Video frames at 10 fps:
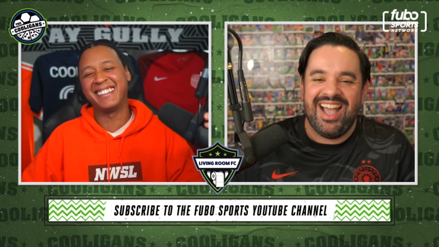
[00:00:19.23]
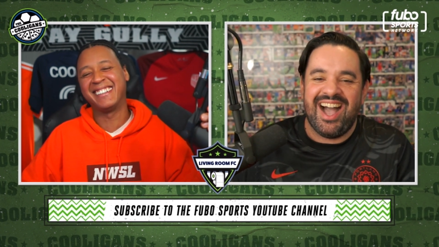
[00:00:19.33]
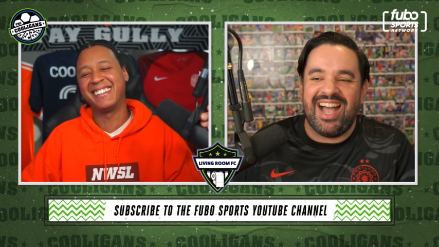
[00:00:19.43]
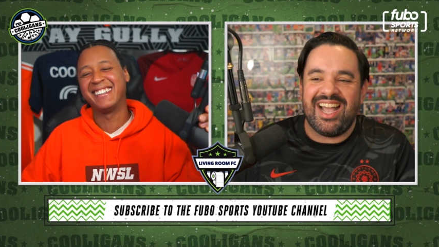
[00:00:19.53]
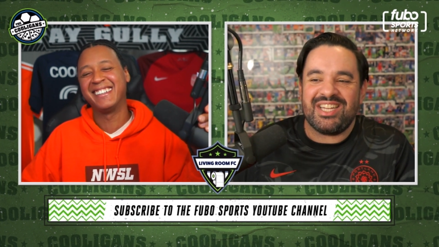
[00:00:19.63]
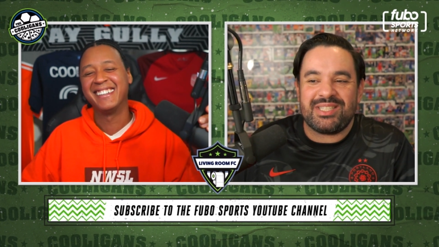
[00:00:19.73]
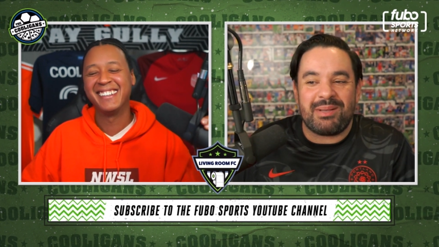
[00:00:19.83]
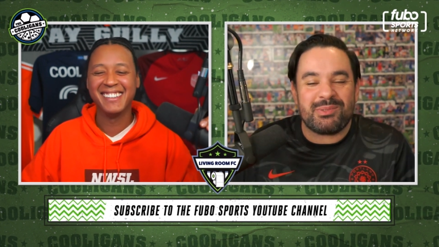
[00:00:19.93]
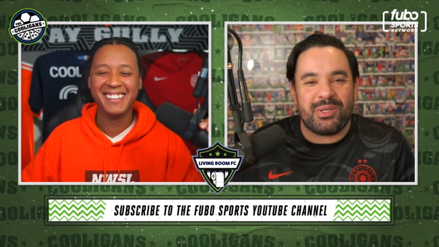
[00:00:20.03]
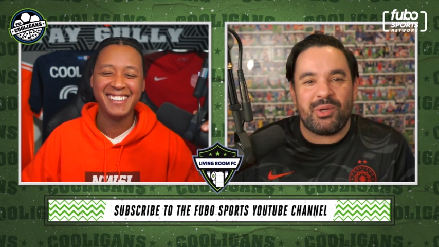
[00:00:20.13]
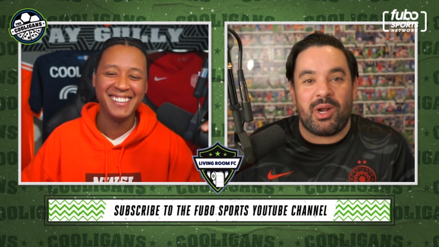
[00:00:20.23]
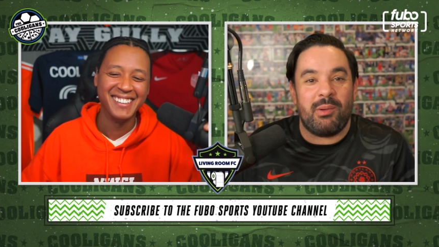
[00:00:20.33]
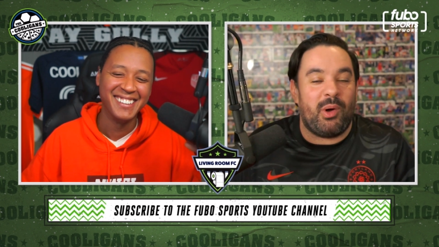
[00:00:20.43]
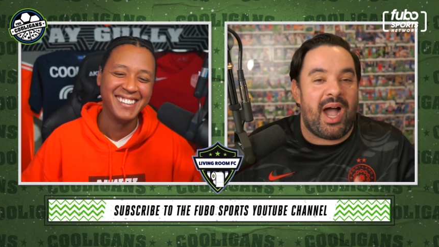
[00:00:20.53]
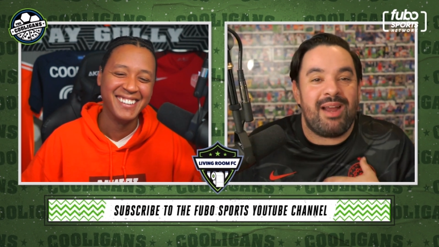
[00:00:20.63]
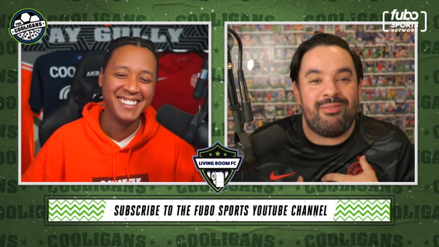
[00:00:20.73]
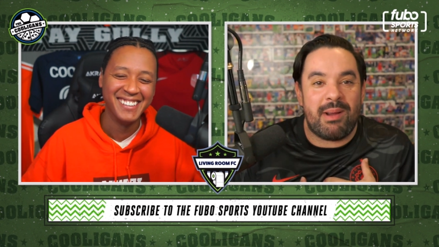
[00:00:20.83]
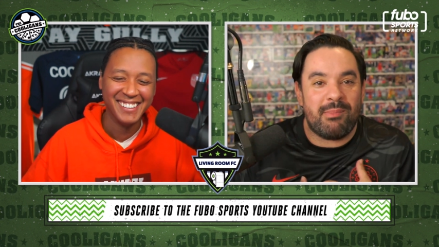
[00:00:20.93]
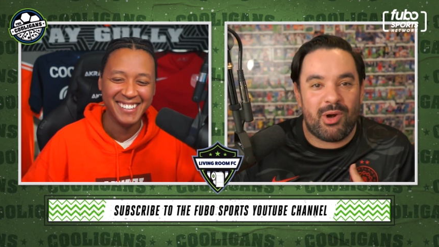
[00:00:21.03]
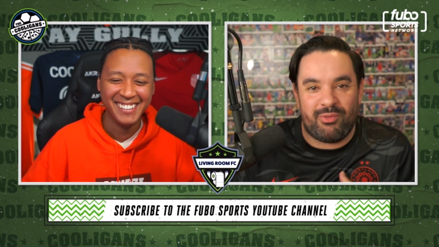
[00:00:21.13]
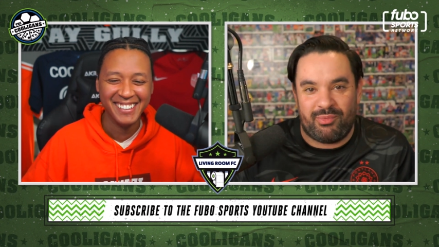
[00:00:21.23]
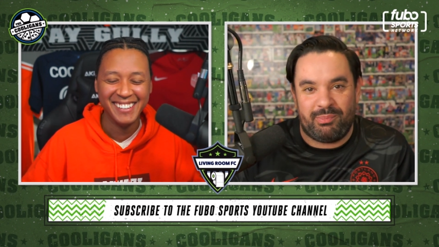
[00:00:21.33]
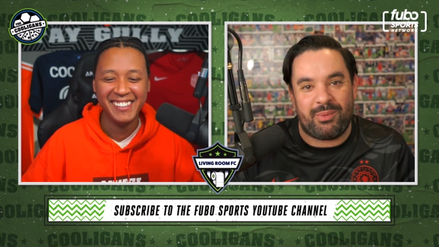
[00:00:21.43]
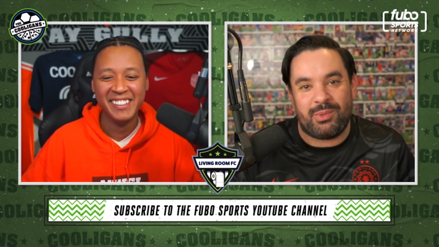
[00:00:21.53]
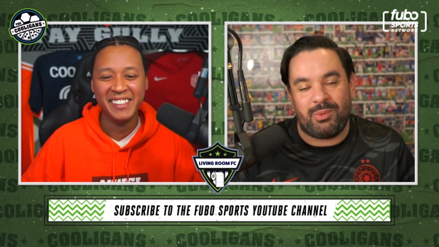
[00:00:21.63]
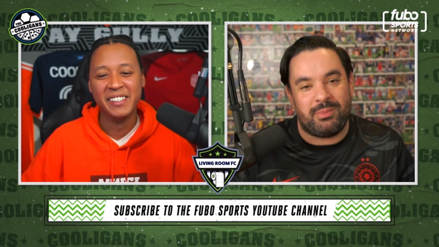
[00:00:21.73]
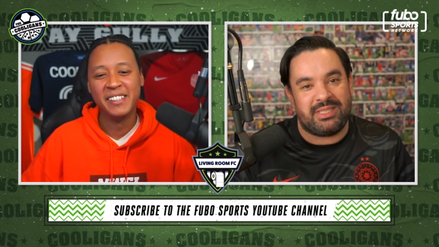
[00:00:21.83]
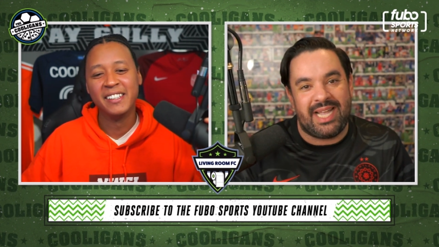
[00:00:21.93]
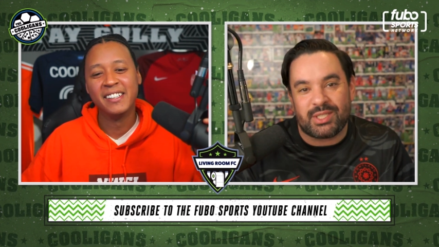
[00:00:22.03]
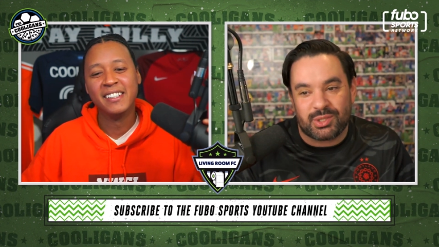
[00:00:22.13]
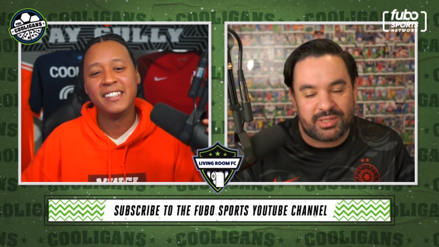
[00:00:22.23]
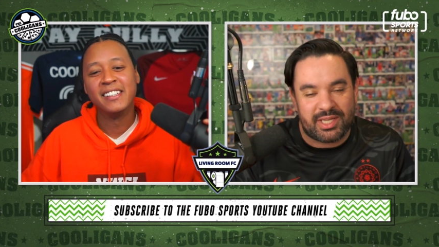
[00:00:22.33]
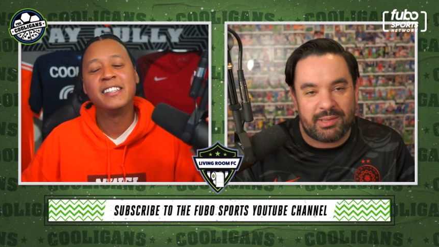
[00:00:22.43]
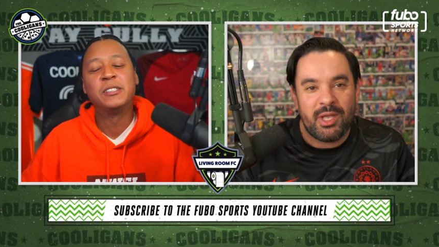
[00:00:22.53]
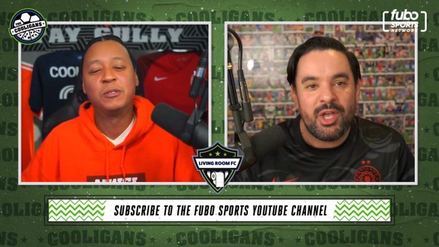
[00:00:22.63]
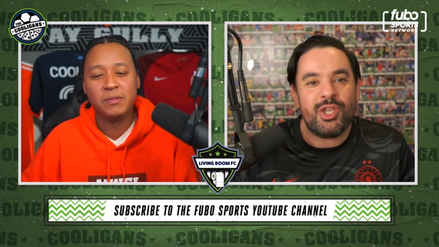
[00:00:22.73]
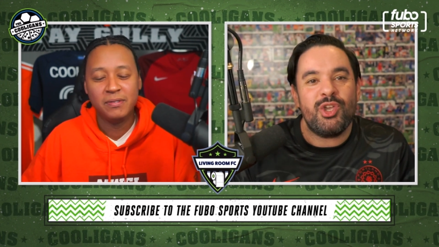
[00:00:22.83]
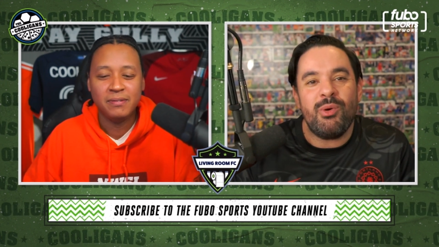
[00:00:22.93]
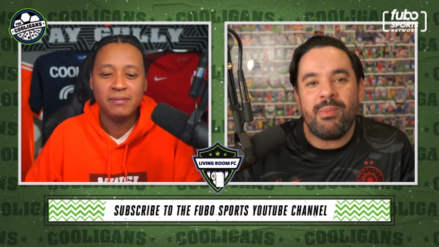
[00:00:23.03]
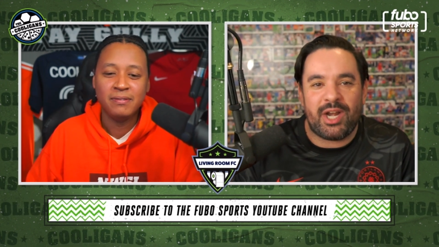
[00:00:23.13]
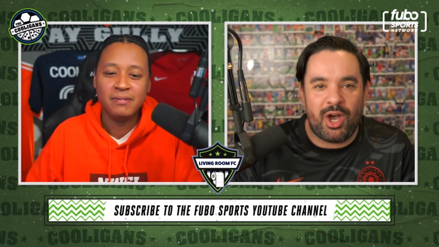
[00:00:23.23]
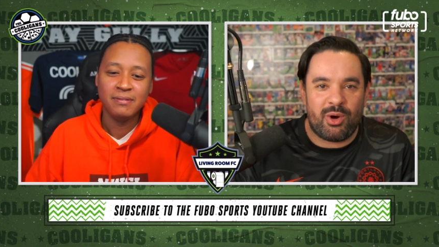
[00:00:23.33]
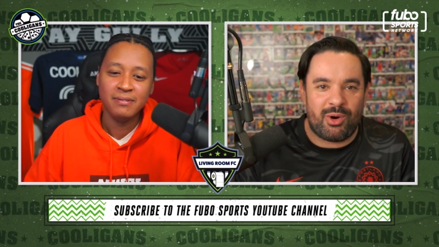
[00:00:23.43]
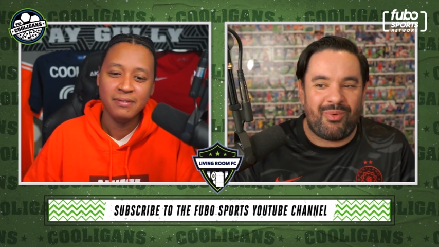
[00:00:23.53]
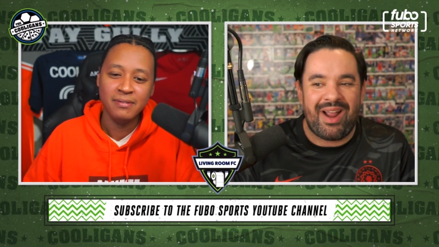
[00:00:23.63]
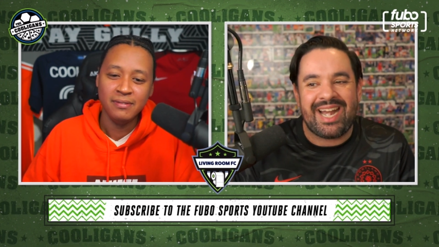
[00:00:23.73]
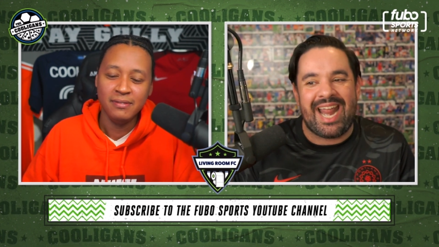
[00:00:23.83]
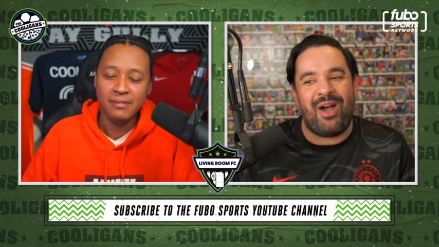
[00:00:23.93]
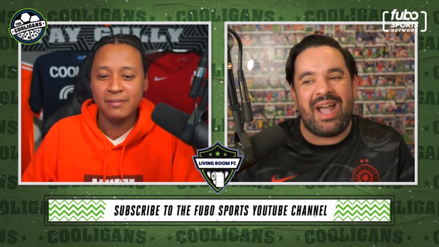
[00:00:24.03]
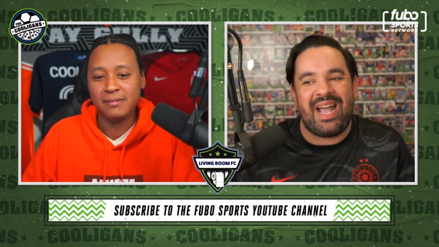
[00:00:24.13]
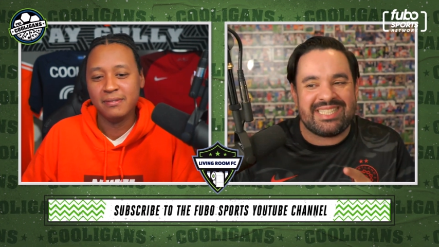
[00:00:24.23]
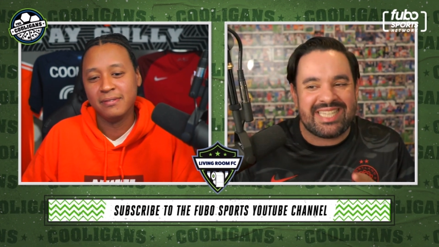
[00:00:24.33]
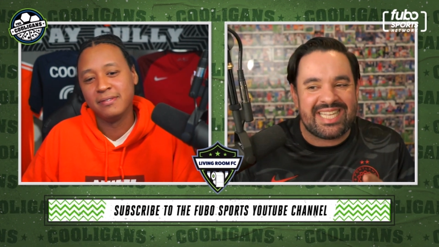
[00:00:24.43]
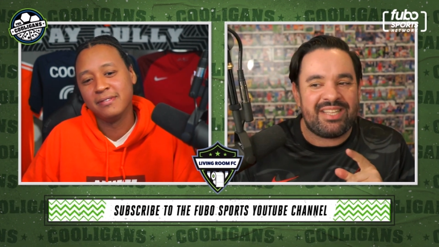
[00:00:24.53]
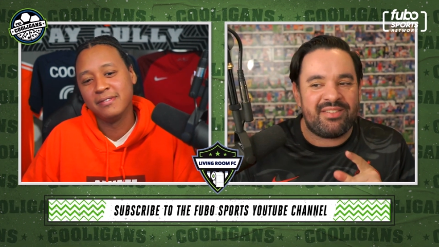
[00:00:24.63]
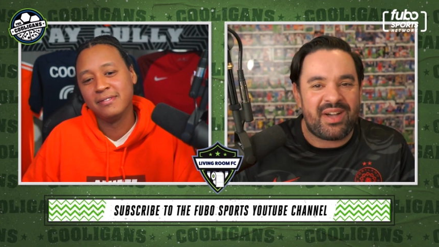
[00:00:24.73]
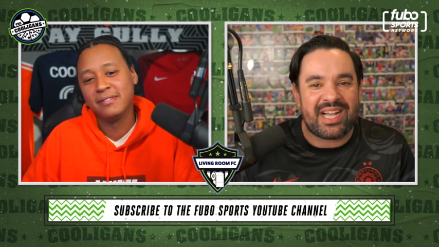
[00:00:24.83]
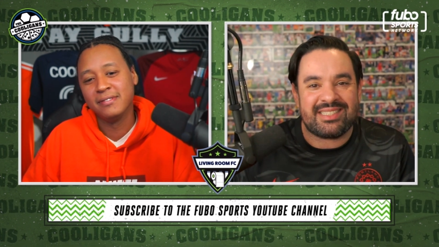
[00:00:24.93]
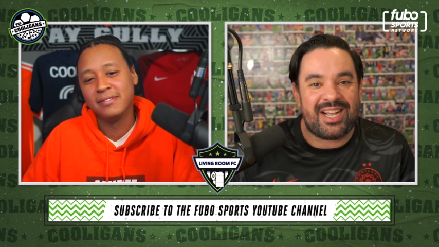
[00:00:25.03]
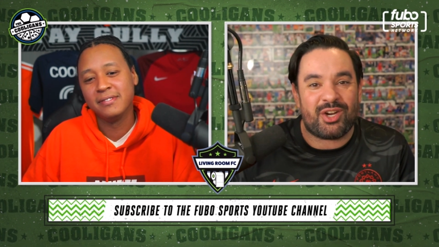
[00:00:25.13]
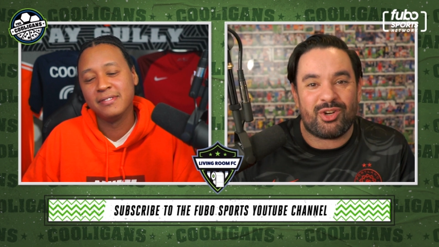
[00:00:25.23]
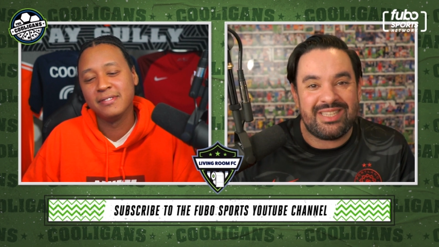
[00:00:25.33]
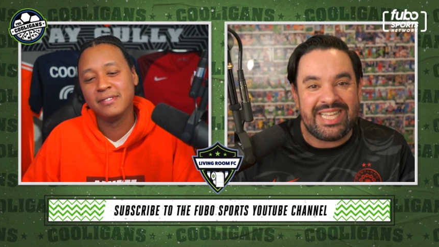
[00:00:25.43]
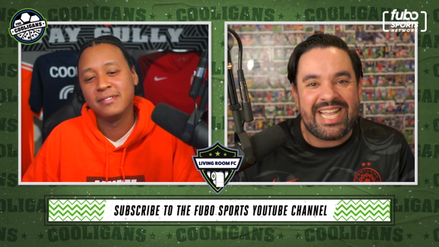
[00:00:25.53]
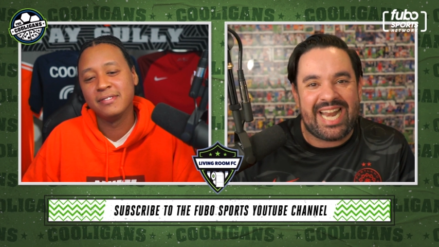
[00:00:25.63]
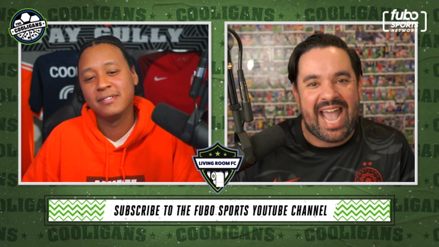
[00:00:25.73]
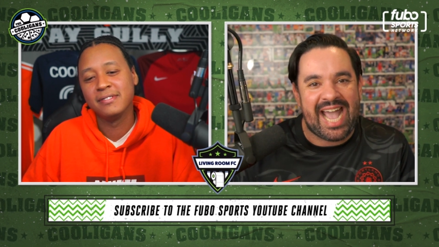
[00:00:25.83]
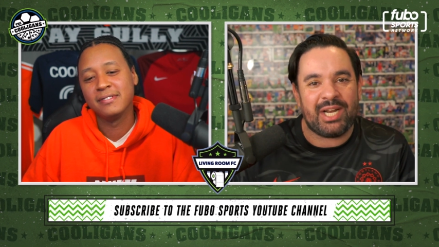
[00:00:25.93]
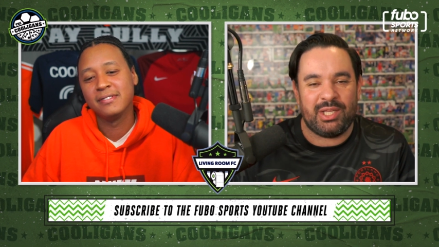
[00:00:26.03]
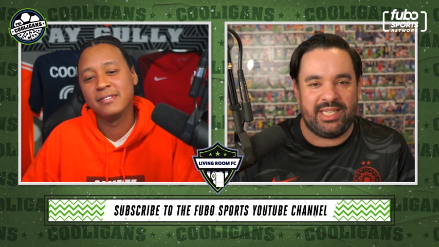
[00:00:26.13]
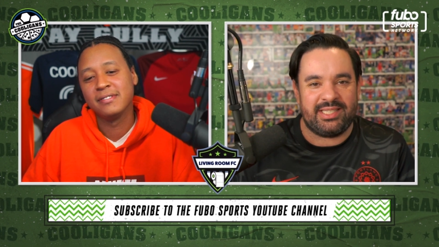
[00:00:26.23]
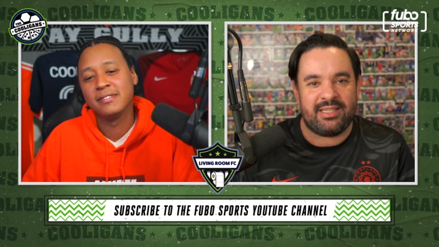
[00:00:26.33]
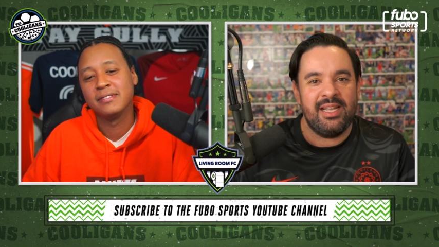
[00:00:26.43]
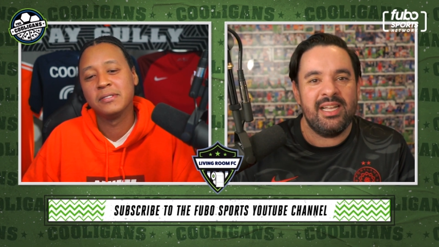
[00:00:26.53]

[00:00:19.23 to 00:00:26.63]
Speaker 1: Uh, she's absolutely incredible. I remember her from playing with the women's national team. You may know her right now as the Fox Soccer lead analyst.